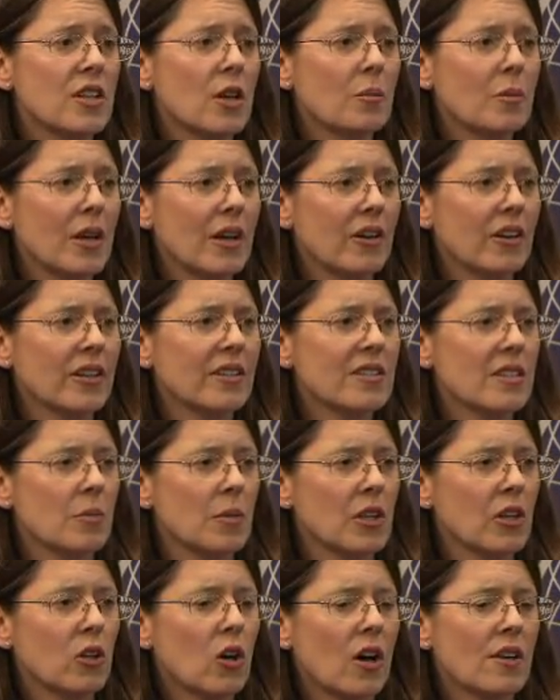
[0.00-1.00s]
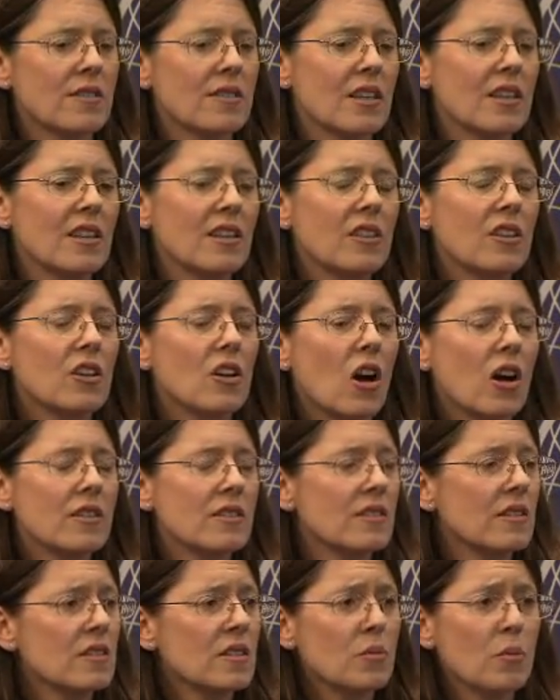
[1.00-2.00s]
are bearing some of the costs. I think the
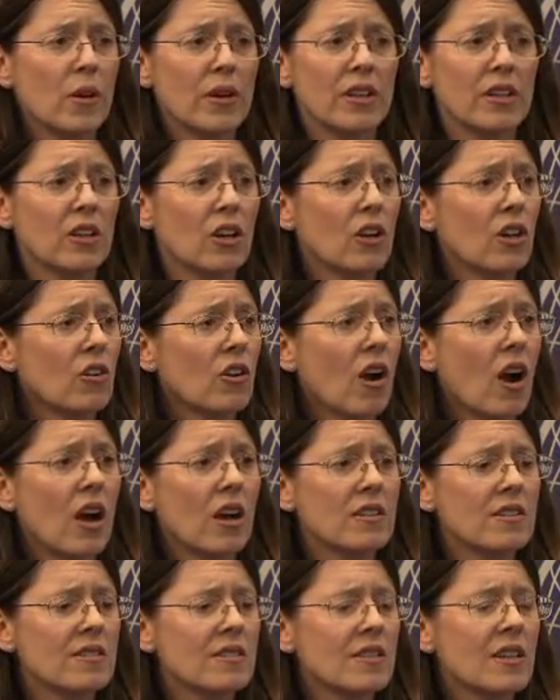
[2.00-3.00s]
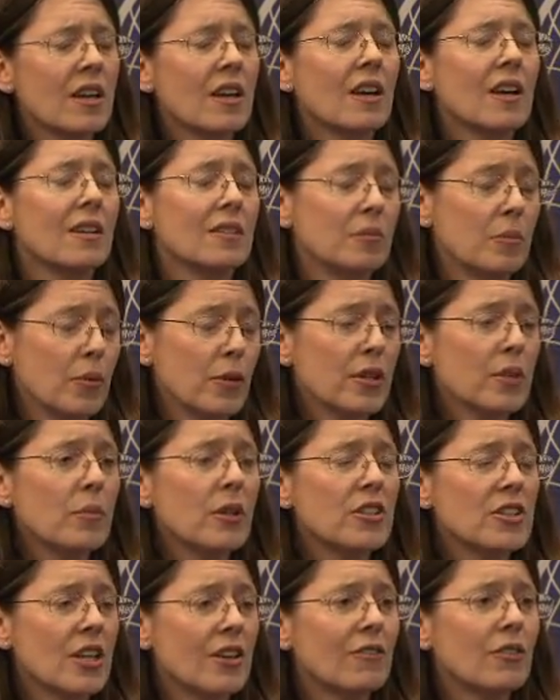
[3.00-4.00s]
cost is spreading across pretty
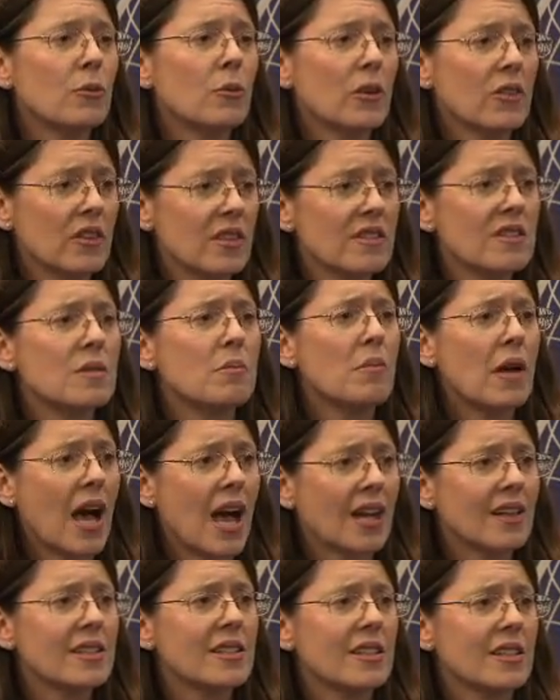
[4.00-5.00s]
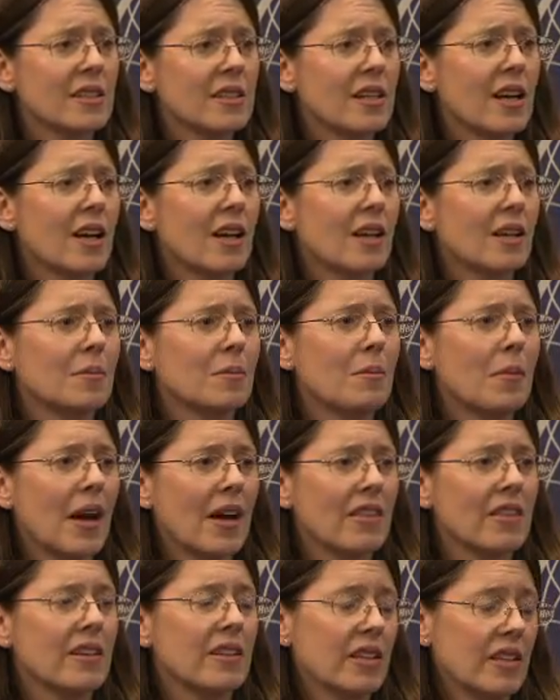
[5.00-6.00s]
much everyone that's impacted
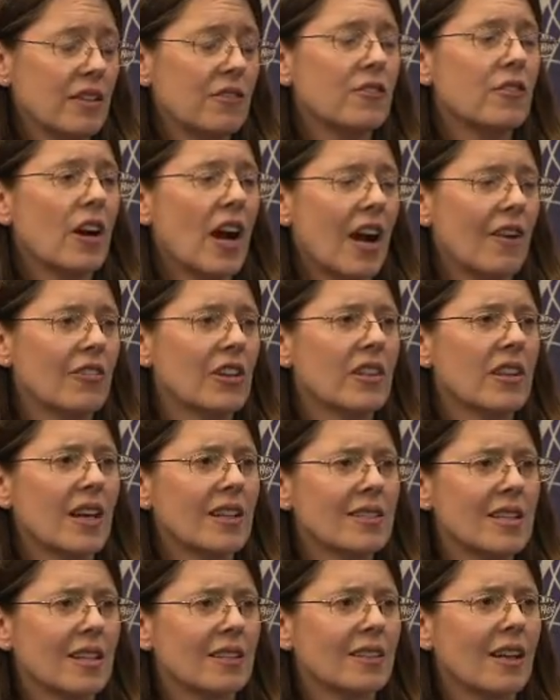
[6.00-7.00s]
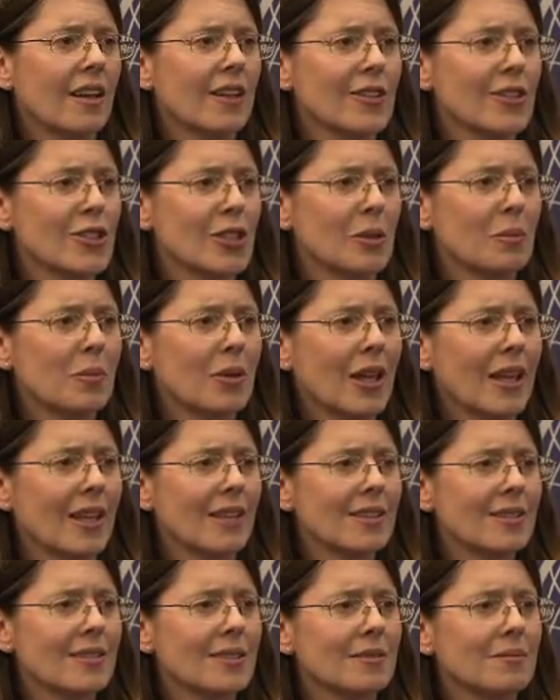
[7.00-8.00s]
by the need for having that technology in place.